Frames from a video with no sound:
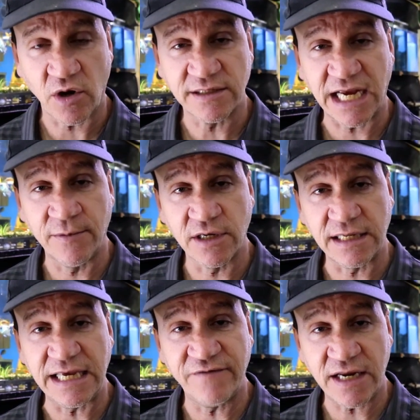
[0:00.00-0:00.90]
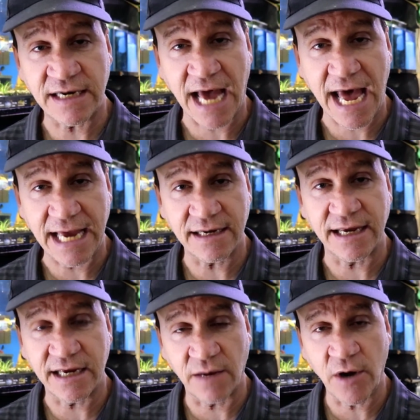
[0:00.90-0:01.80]
So I was able to leave it at night
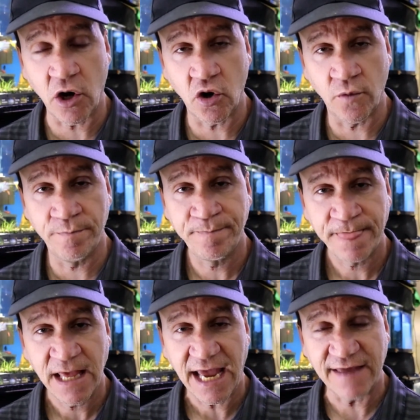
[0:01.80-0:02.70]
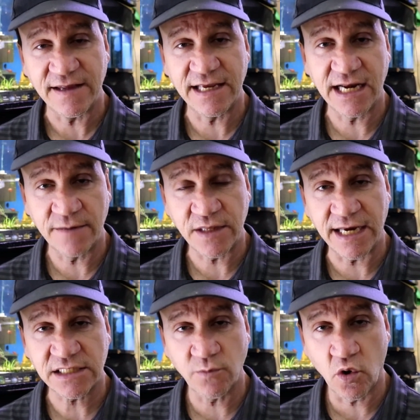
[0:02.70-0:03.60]
and come home and then get up the
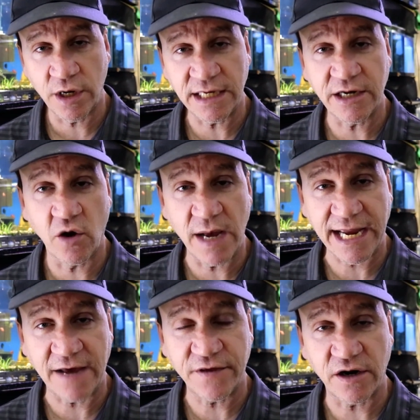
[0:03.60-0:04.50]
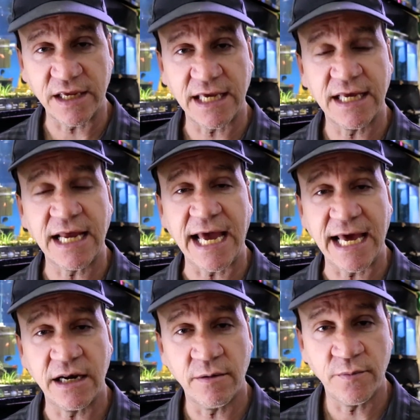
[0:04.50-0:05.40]
next morning and go back out there again
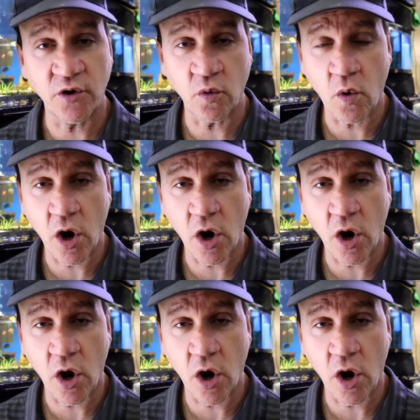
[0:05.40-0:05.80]
and put